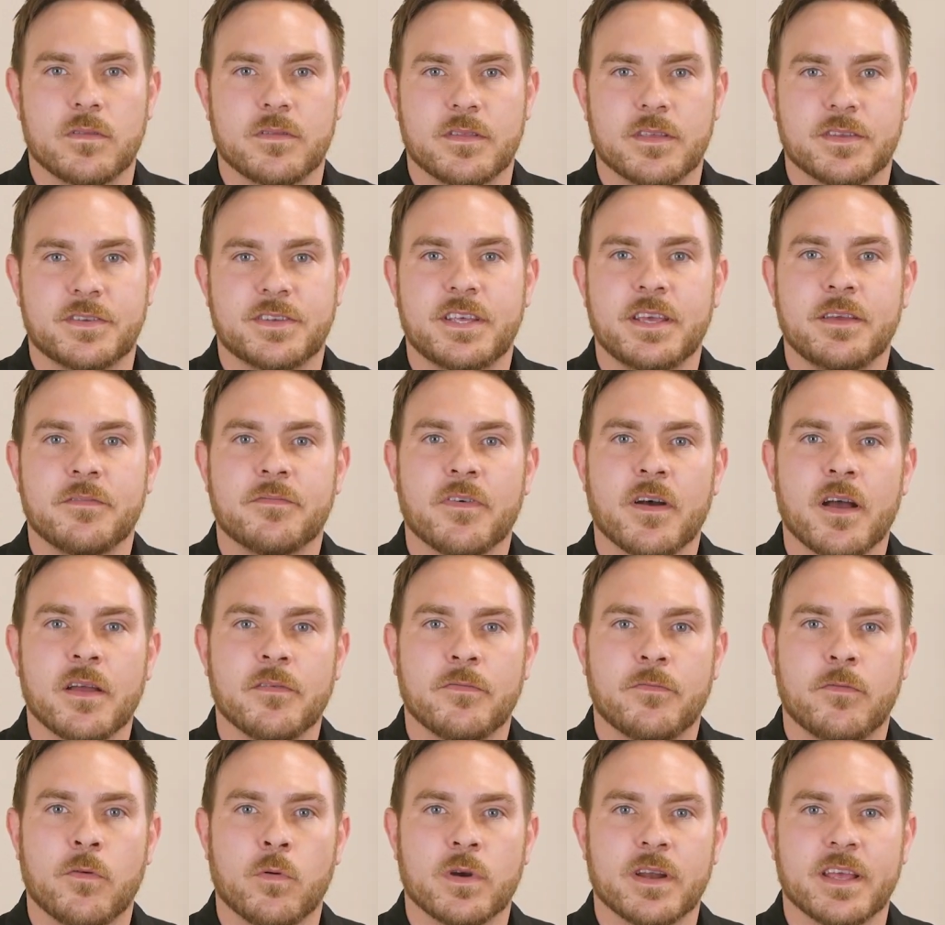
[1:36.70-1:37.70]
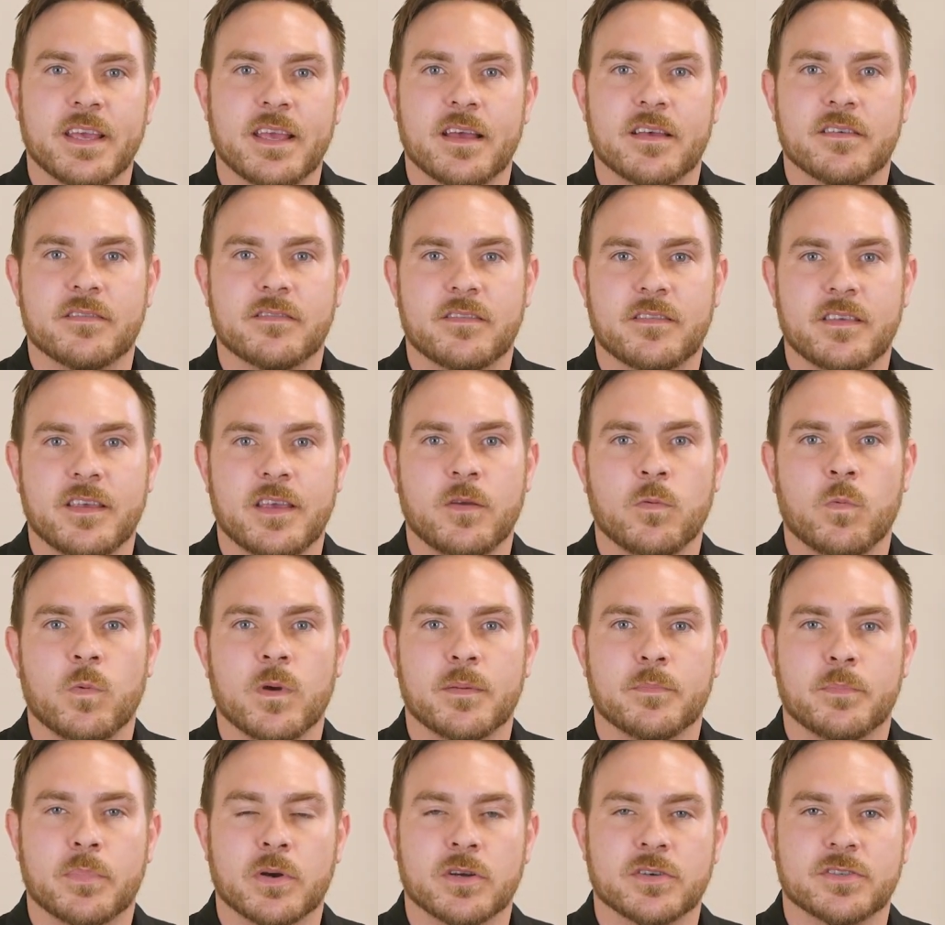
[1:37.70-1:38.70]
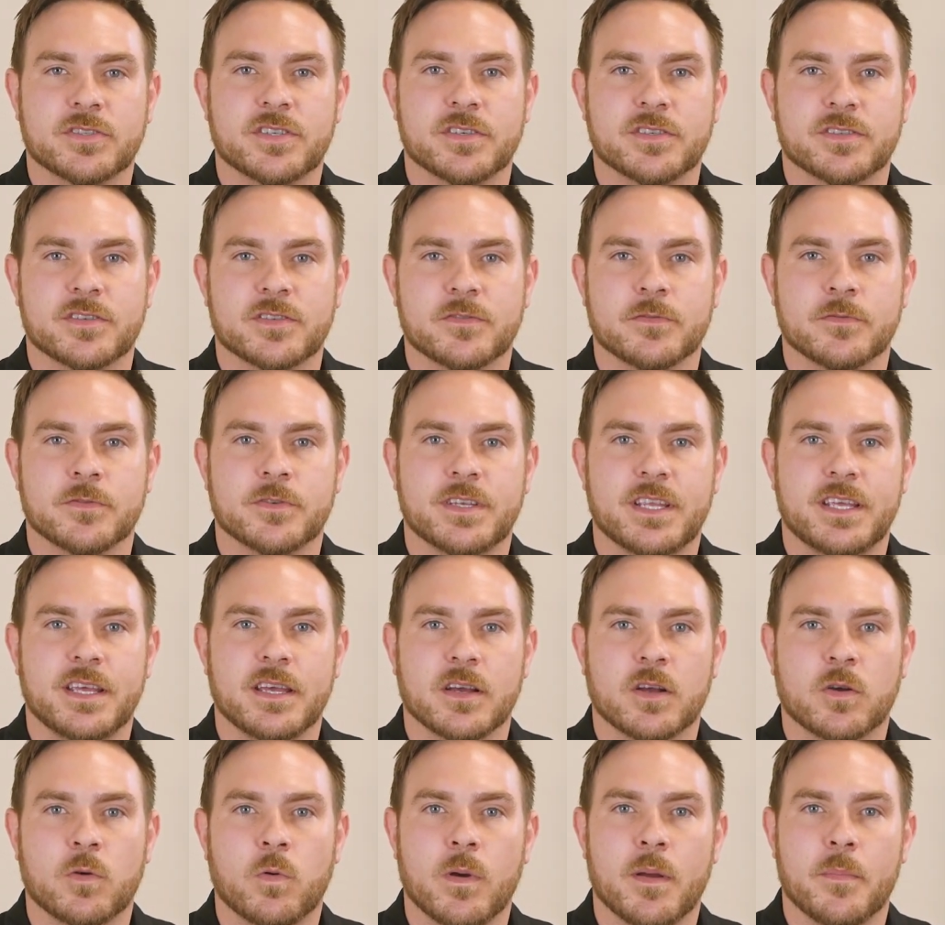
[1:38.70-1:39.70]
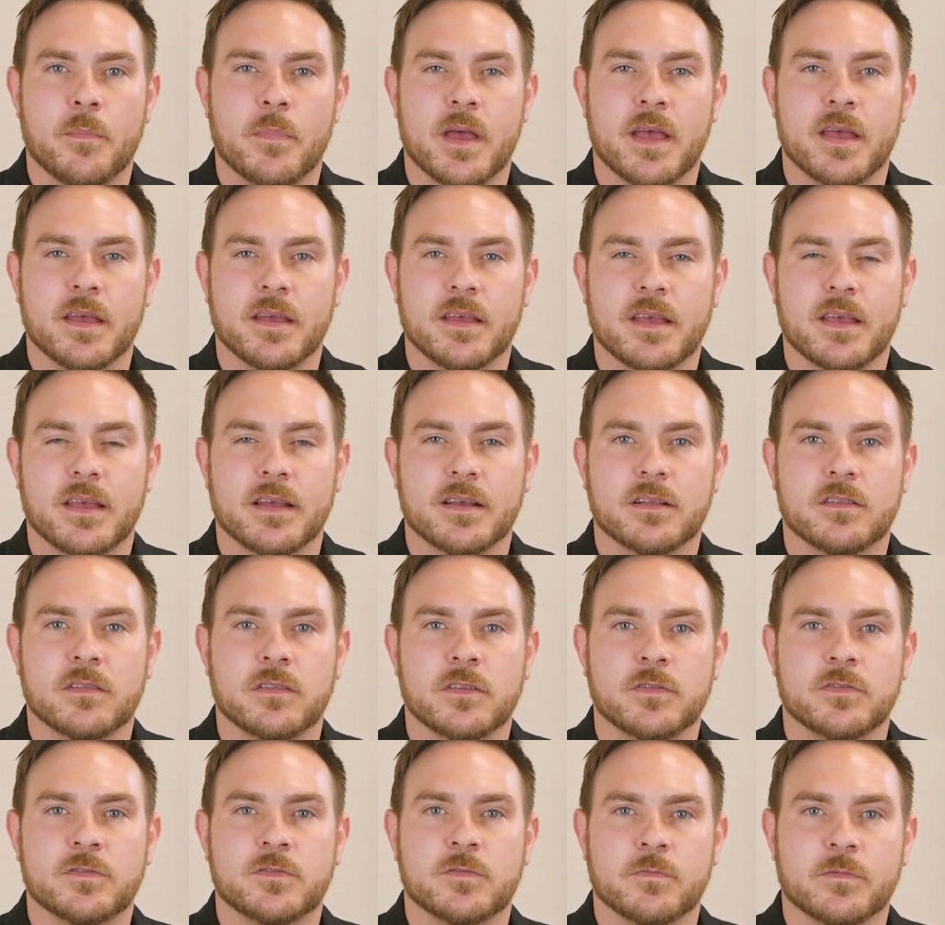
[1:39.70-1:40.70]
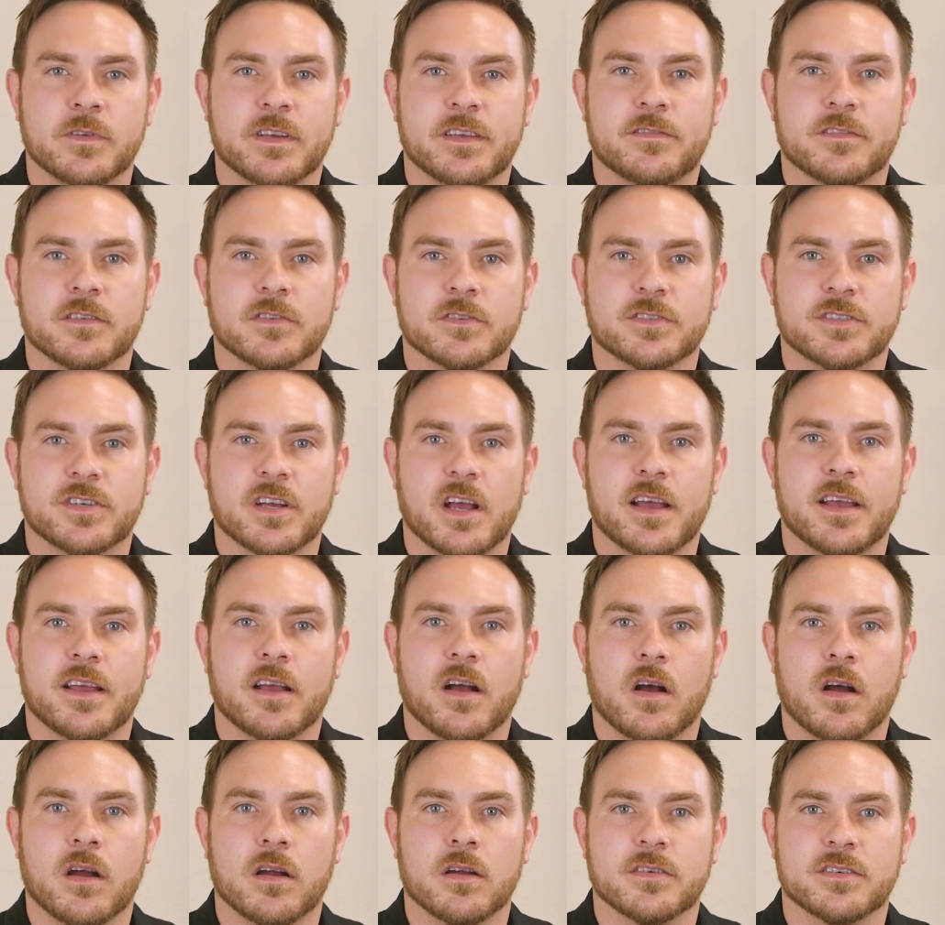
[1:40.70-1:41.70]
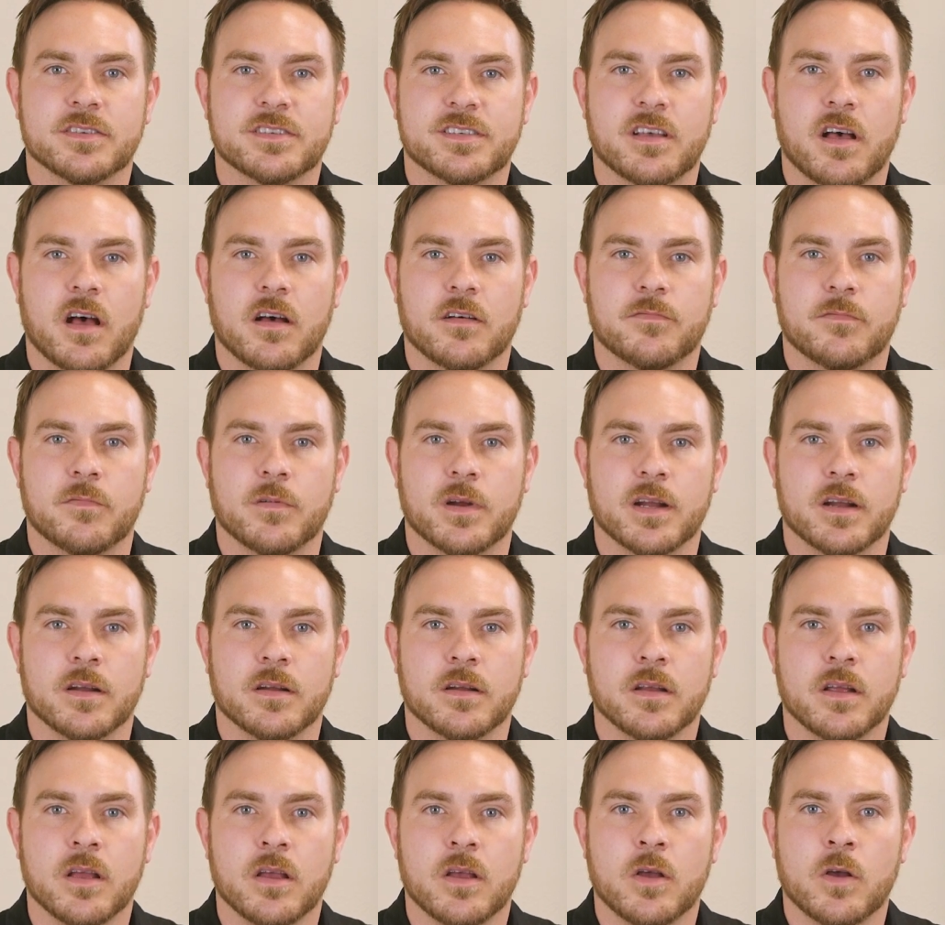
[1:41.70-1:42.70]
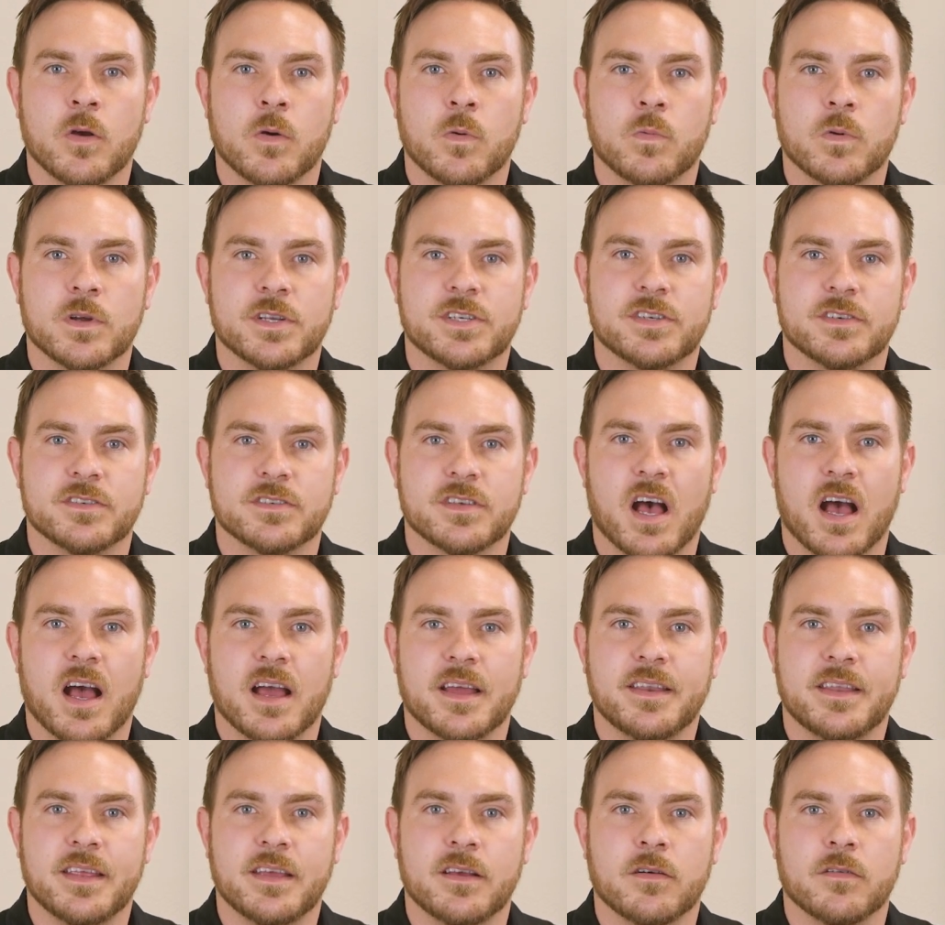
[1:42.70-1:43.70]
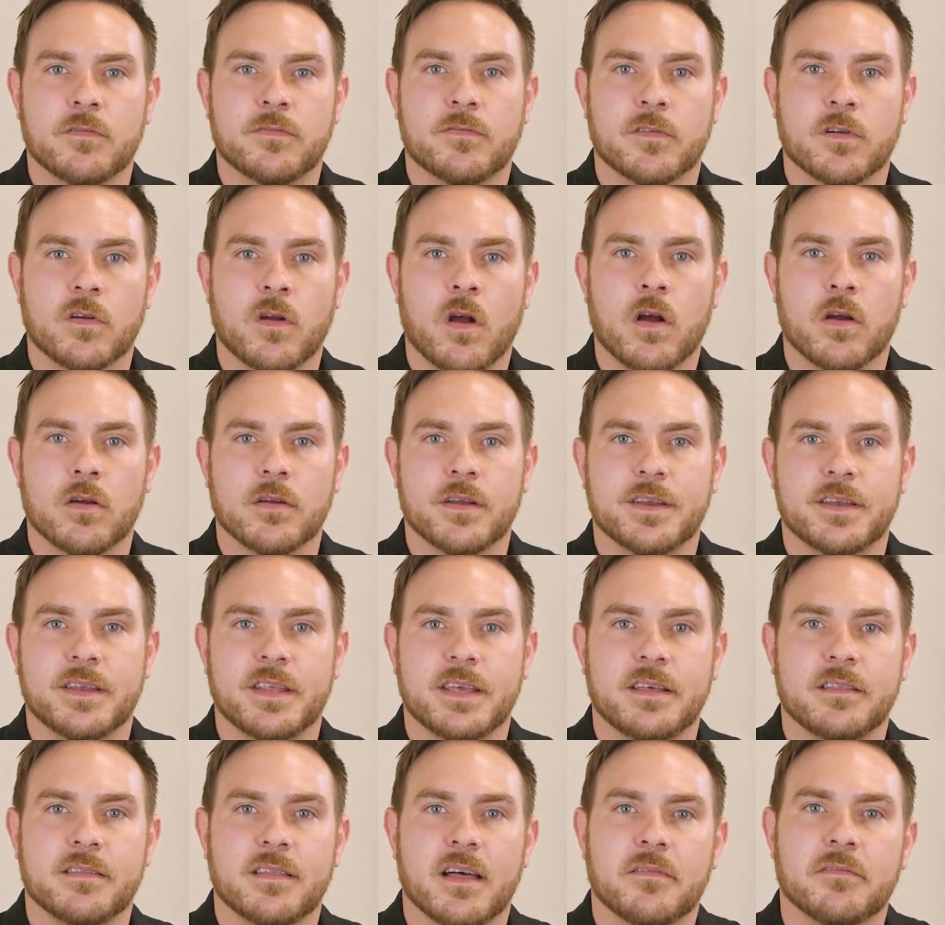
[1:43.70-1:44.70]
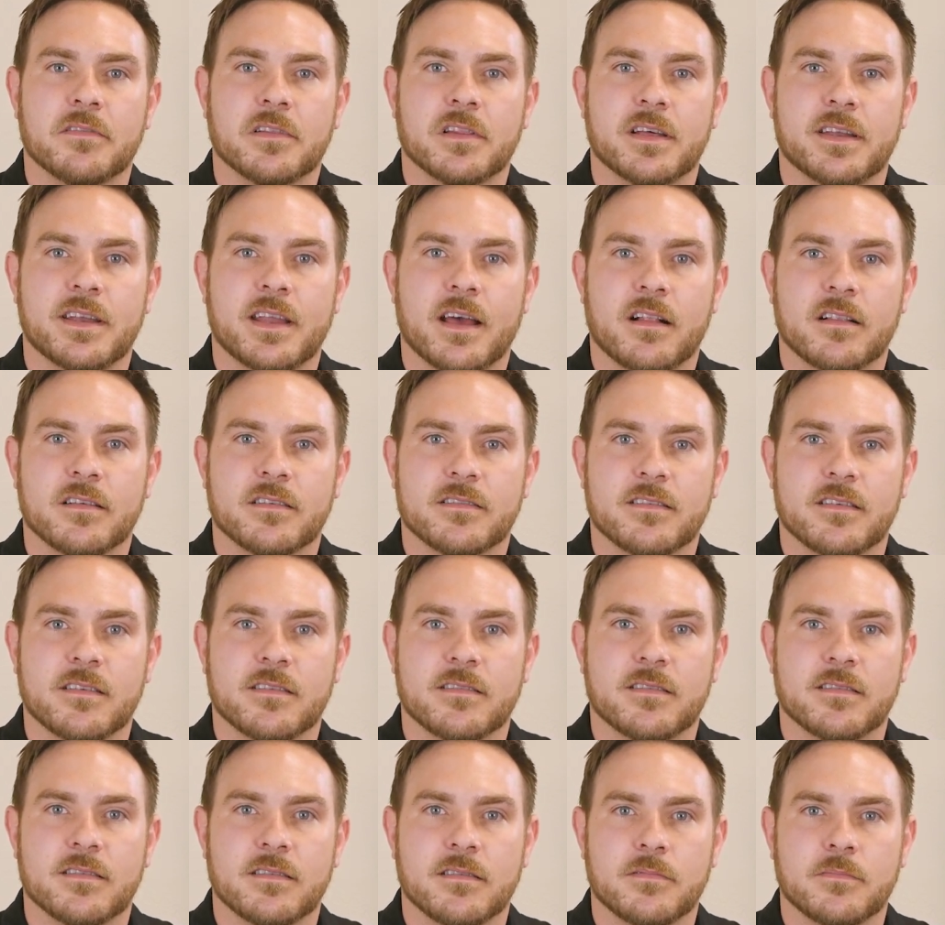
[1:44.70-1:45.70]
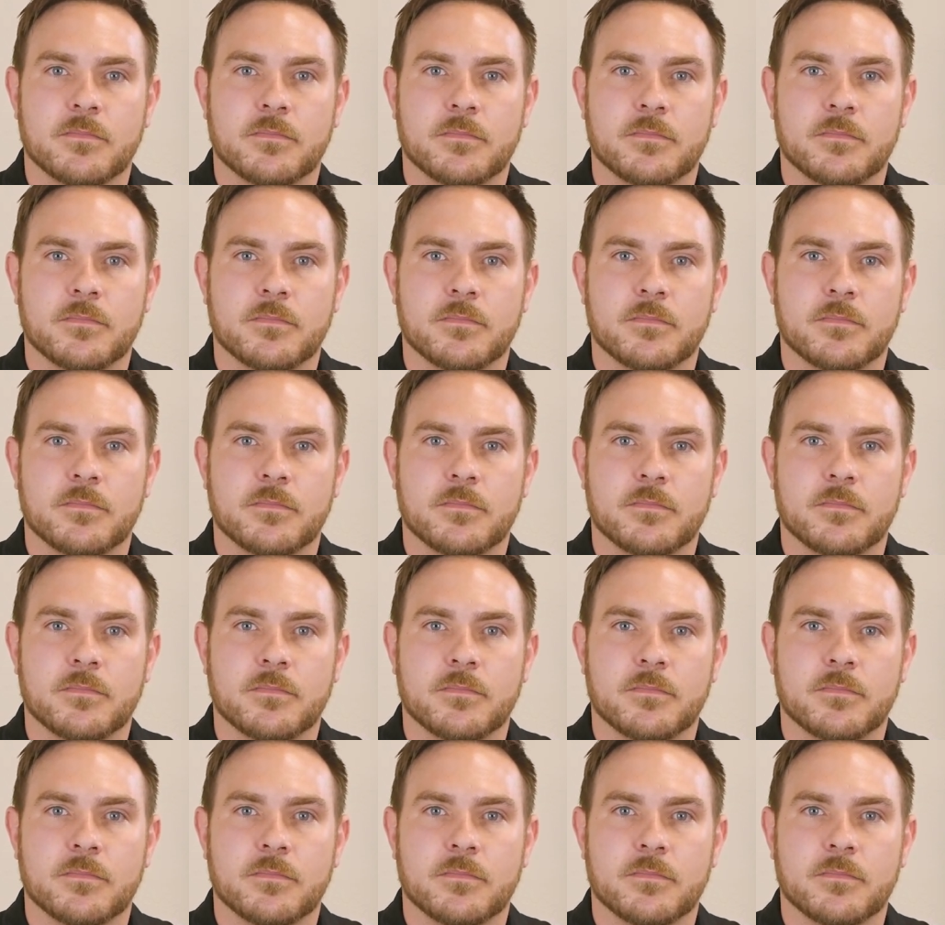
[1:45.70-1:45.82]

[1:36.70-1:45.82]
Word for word: The T540SC, when purchased through T Equipment, includes Research IR software, which is ideal for R&D level analysis.